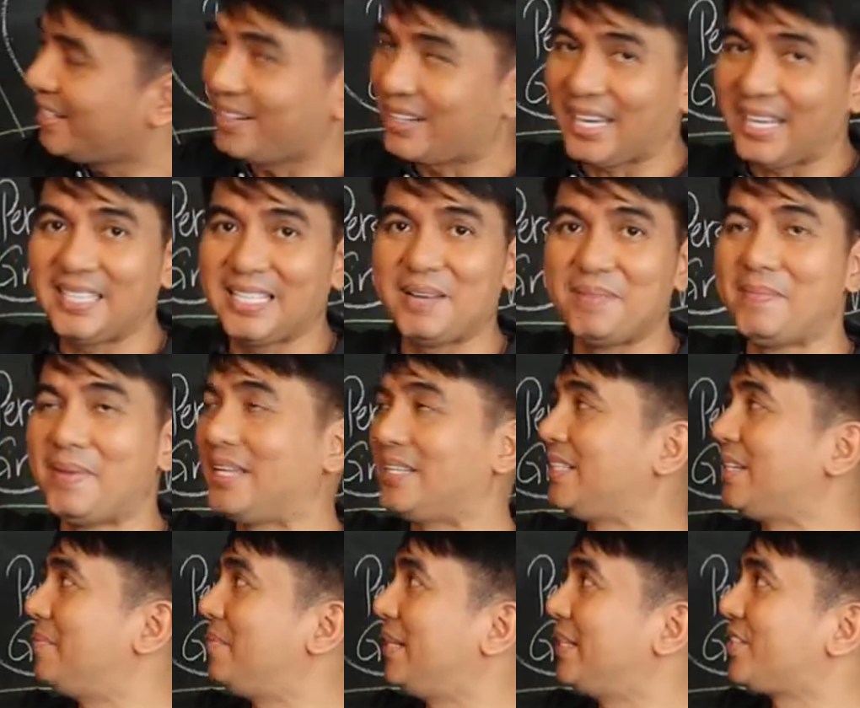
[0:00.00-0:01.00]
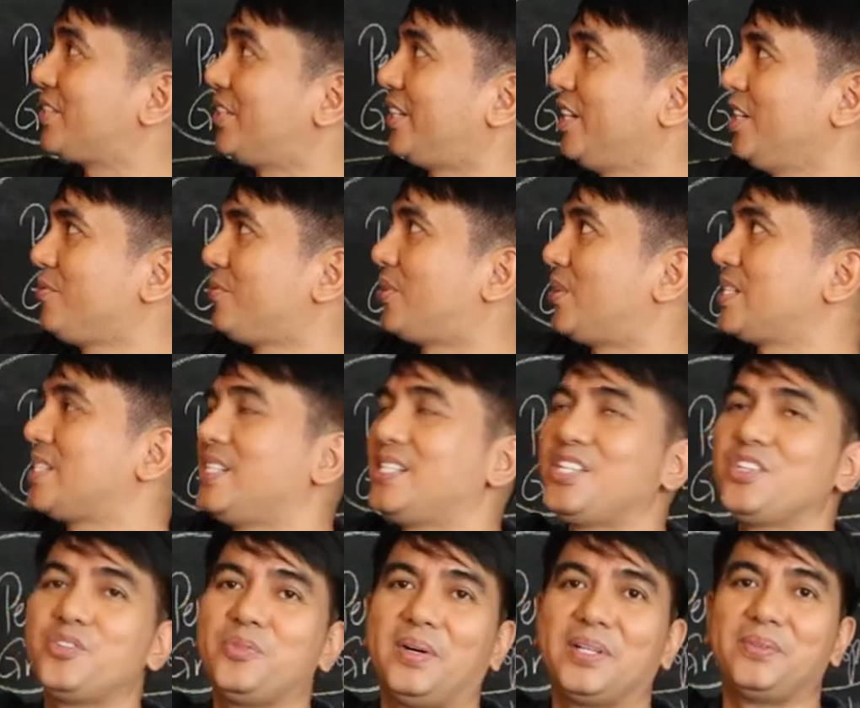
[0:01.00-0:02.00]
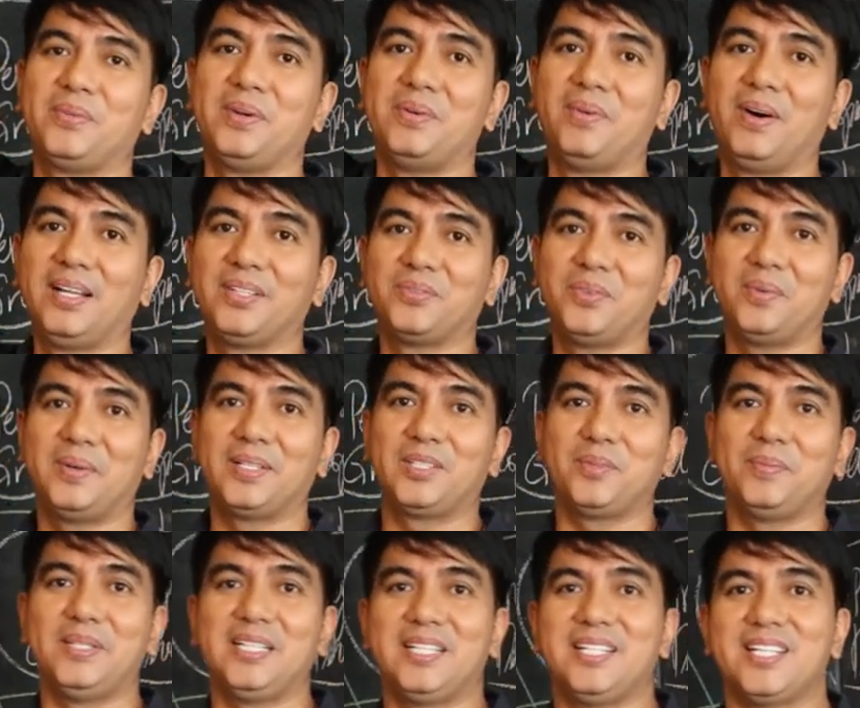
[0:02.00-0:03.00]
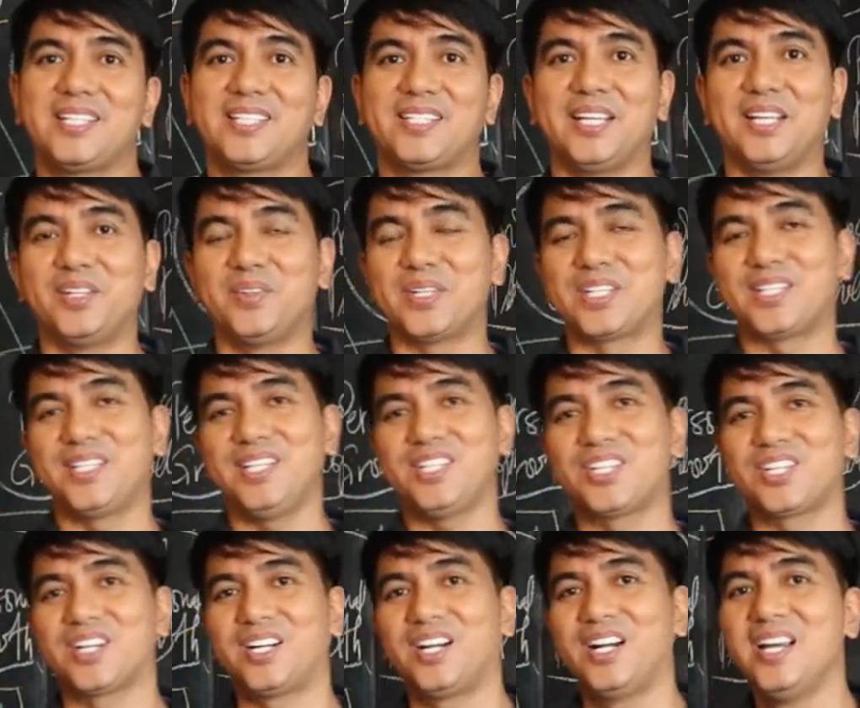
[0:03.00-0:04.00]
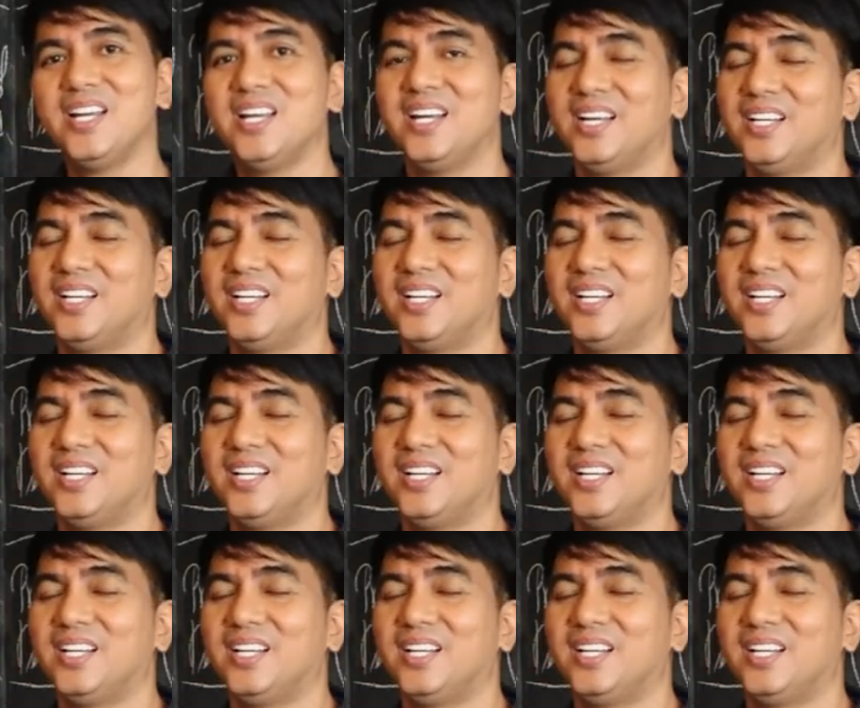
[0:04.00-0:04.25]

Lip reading: Okay? They mentor. And of course, this is what we want. We want to be the distinguished teacher.